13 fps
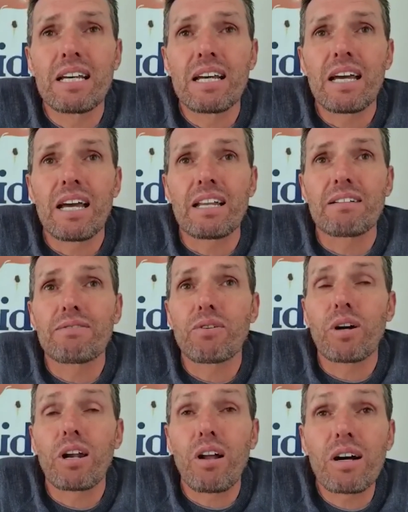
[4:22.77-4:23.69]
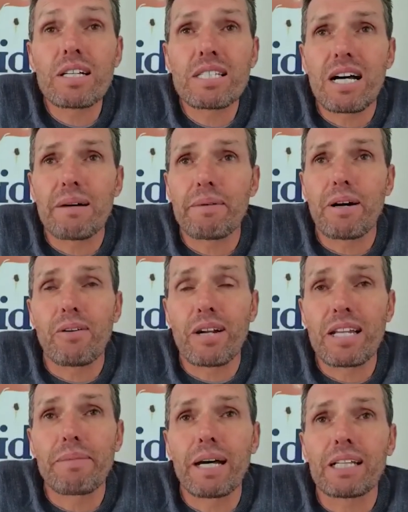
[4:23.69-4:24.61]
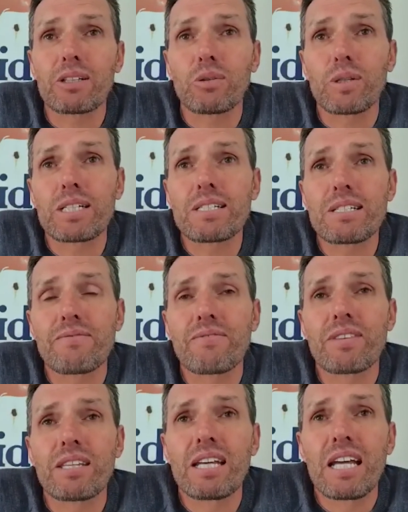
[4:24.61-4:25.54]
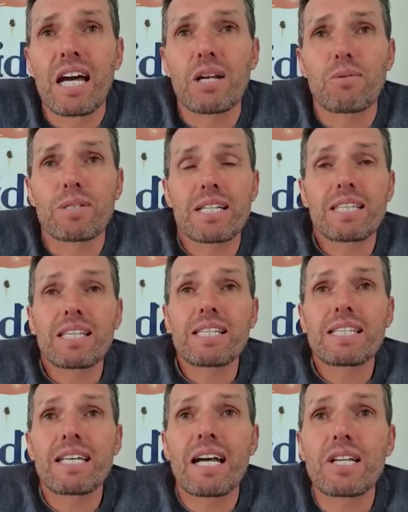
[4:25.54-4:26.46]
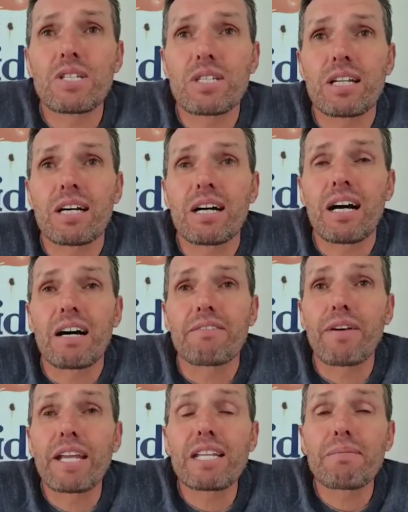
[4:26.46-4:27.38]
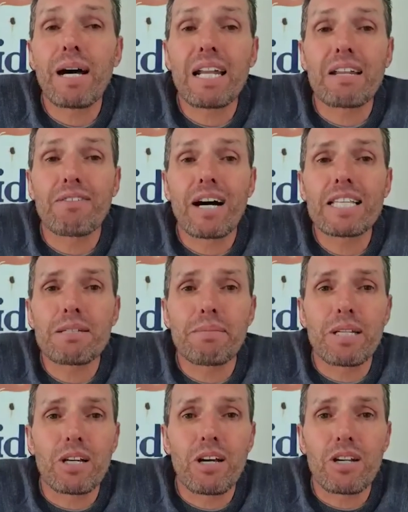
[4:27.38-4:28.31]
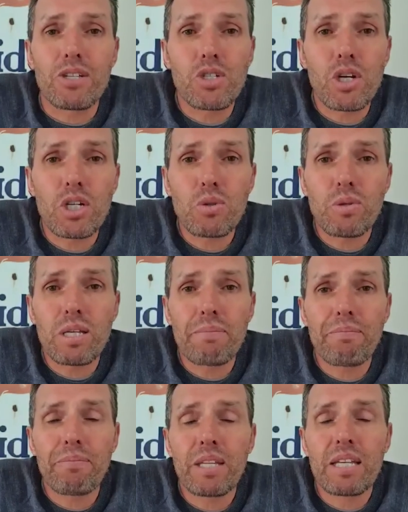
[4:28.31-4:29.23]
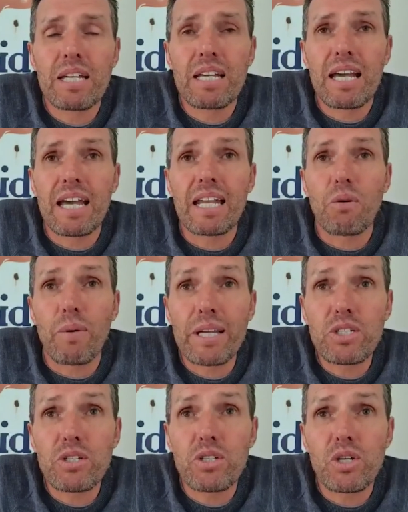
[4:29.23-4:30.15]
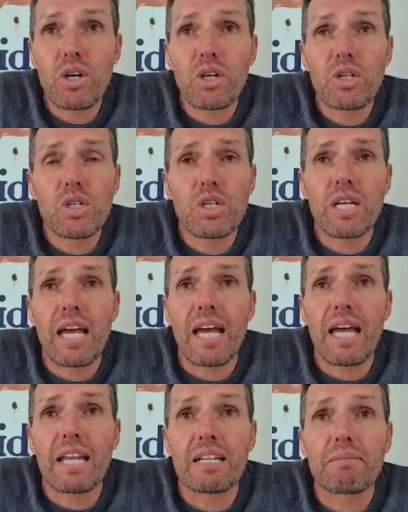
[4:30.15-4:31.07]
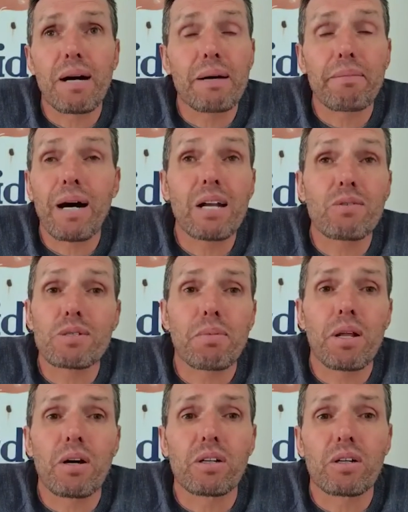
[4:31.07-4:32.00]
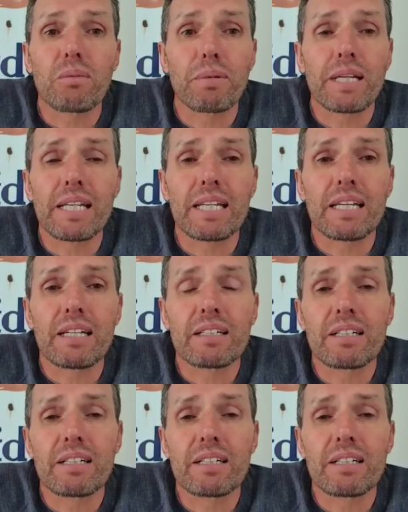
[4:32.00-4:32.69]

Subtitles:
And for a long time, I really battled with it. It was at this stage that a friend of mine invited me to go to church with him. And I went to church and my mind was blown completely.